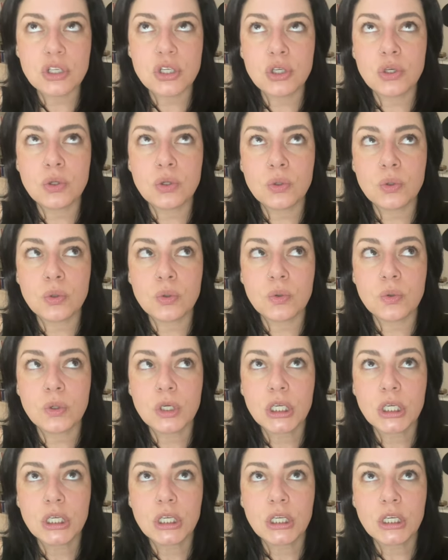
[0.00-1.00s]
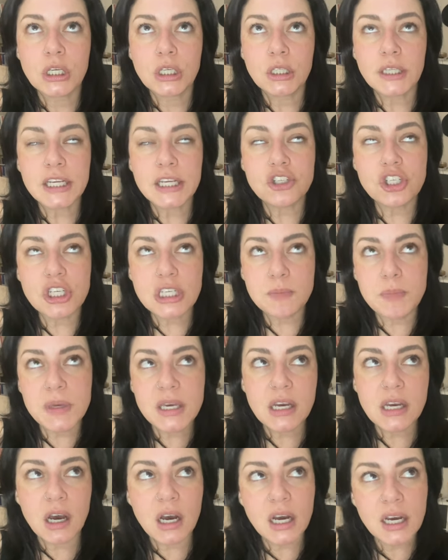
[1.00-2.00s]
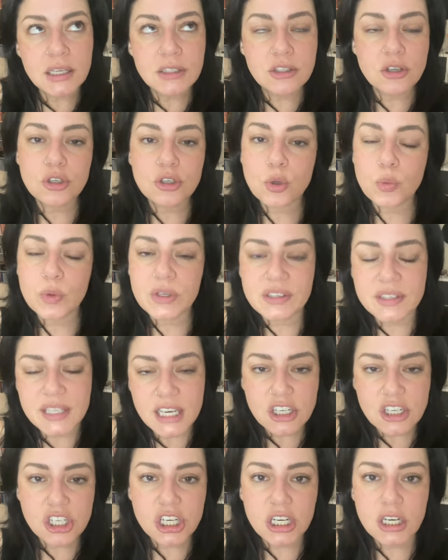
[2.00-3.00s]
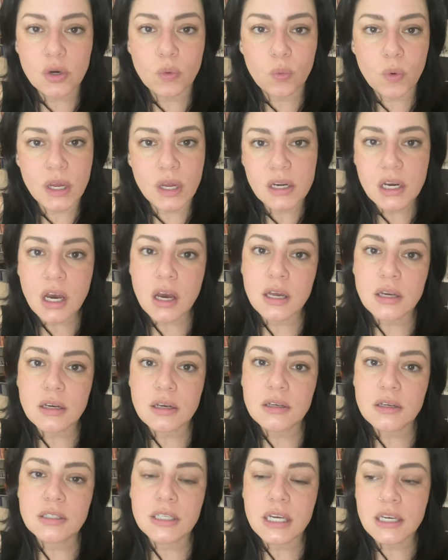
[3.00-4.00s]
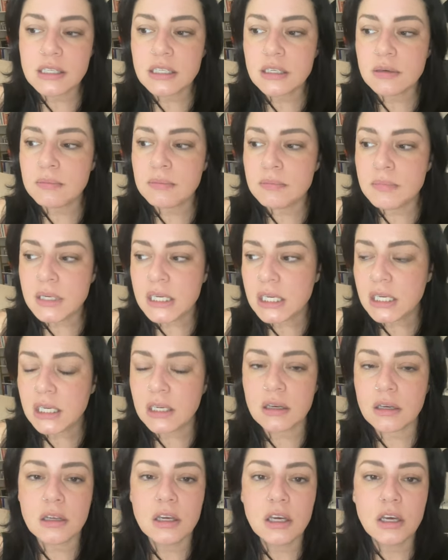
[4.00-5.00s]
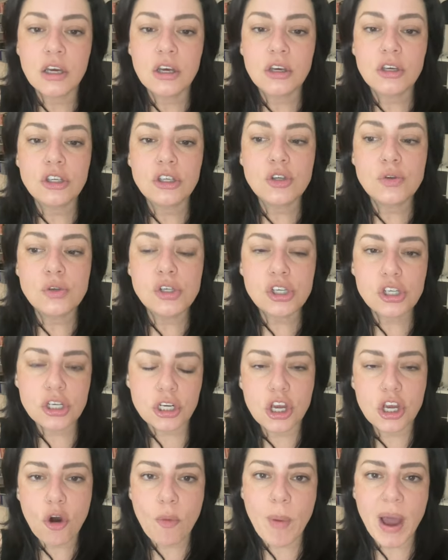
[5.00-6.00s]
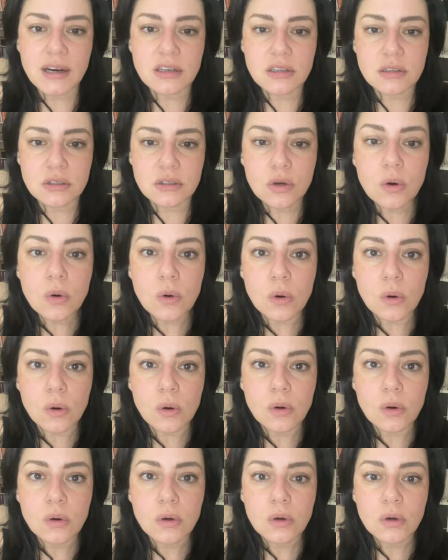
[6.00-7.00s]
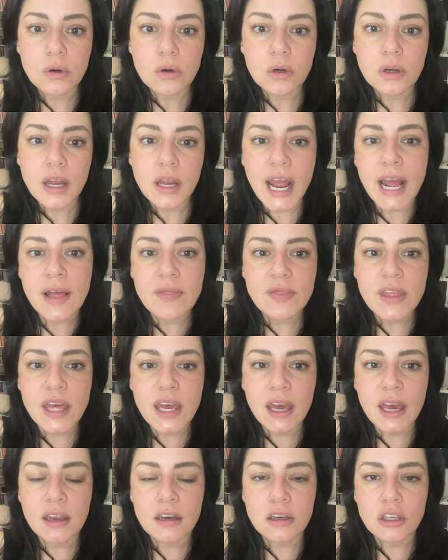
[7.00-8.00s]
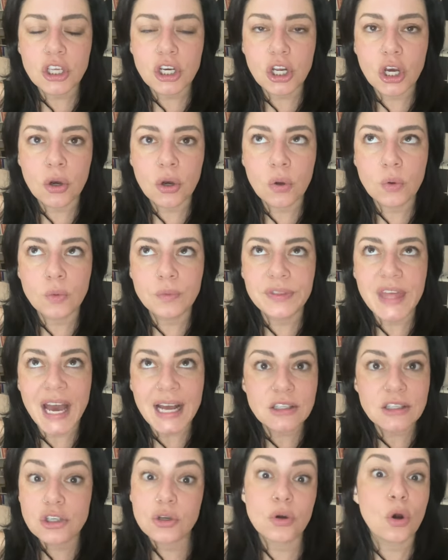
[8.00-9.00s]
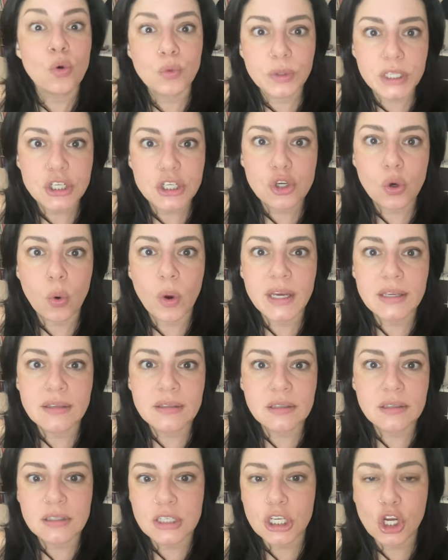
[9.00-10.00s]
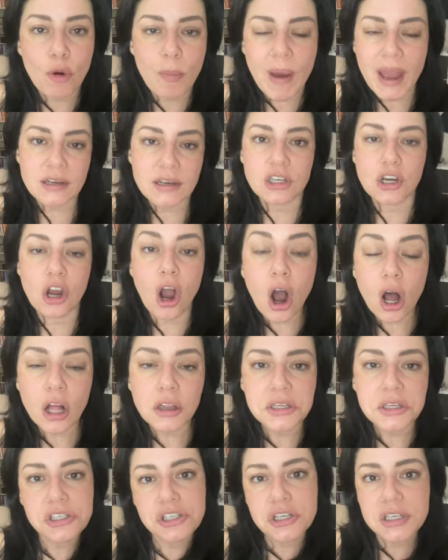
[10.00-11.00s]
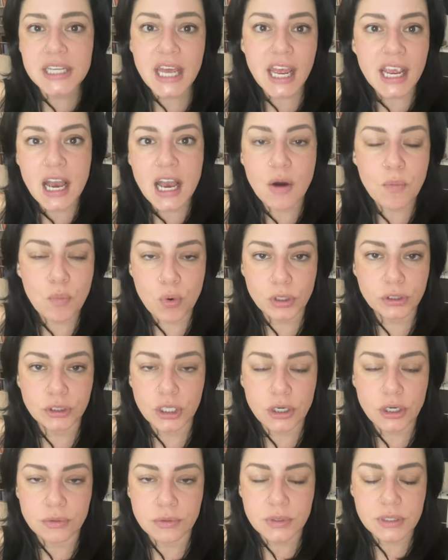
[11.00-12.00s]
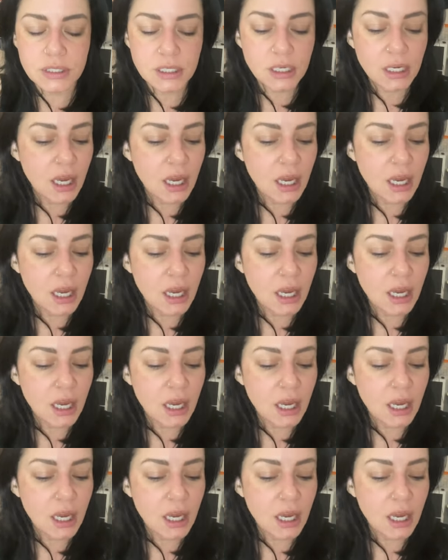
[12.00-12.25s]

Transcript: to like just because there's a recession and whatnot doesn't mean you should go back to school and that, you know, that's your only choice is to go back to college and take out more loans.